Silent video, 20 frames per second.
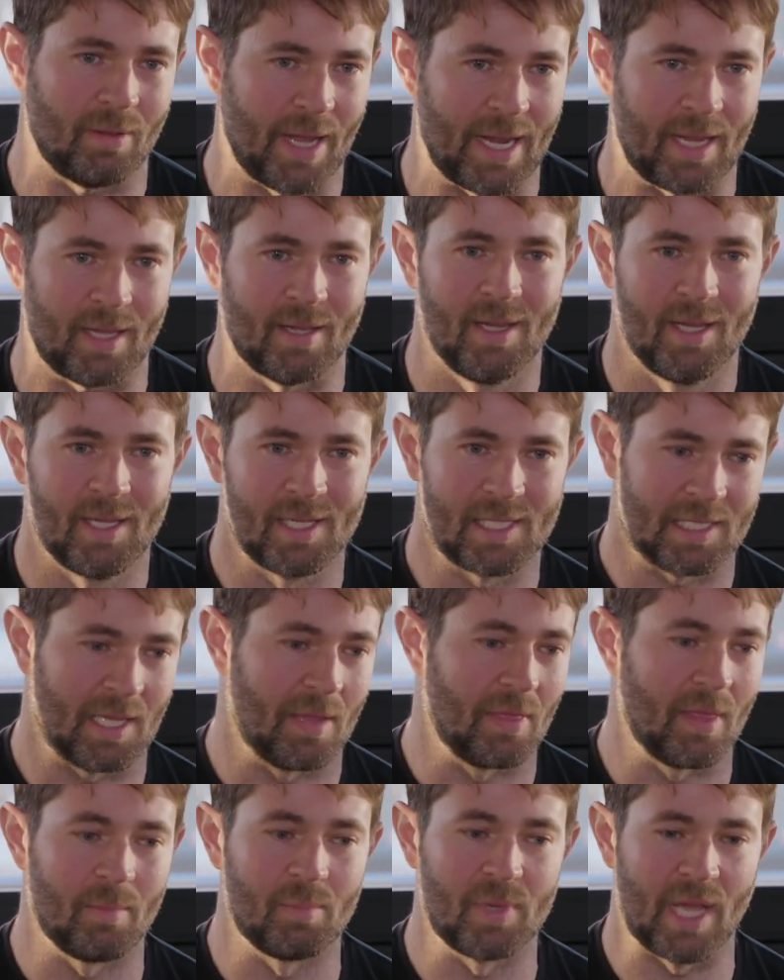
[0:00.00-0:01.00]
like
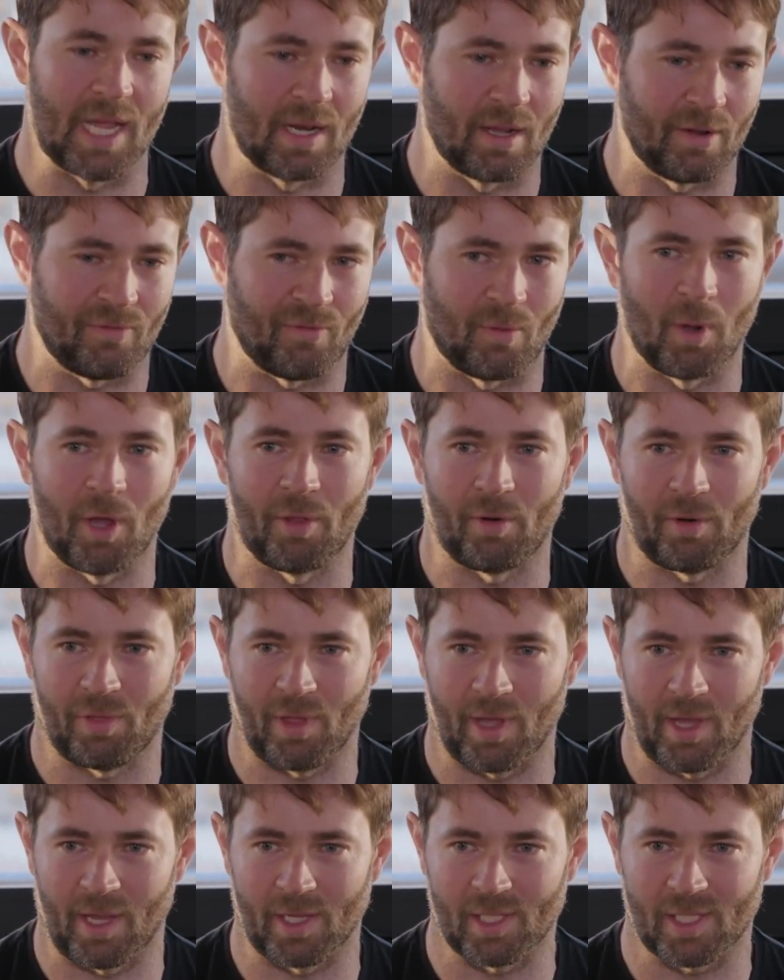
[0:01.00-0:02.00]
send them data from other
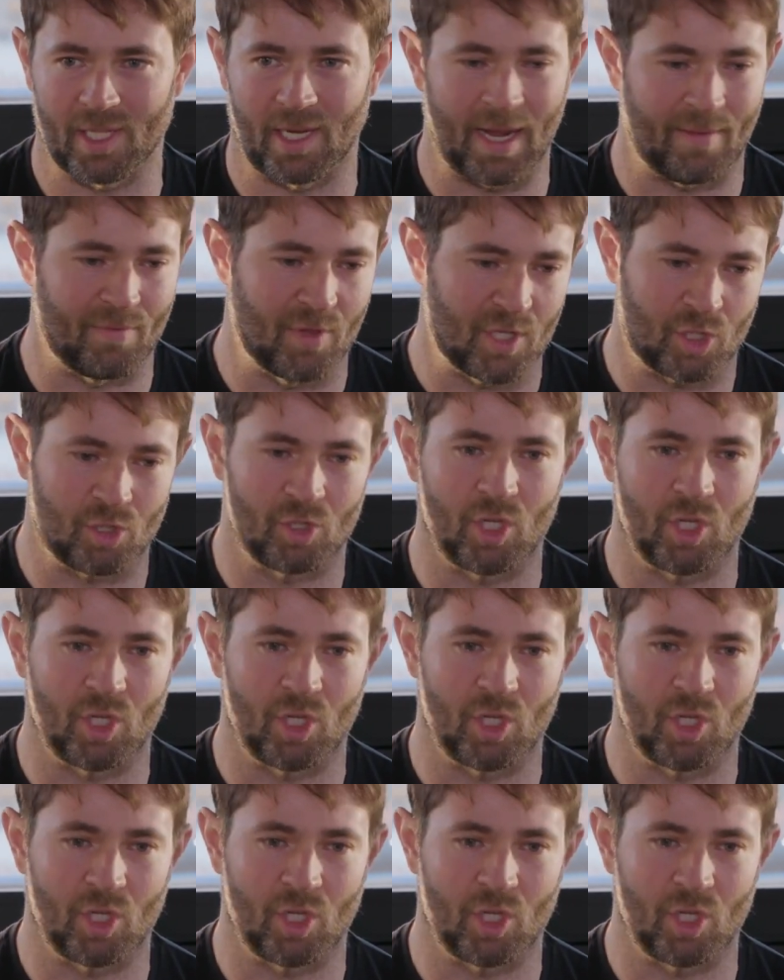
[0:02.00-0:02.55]
things and have this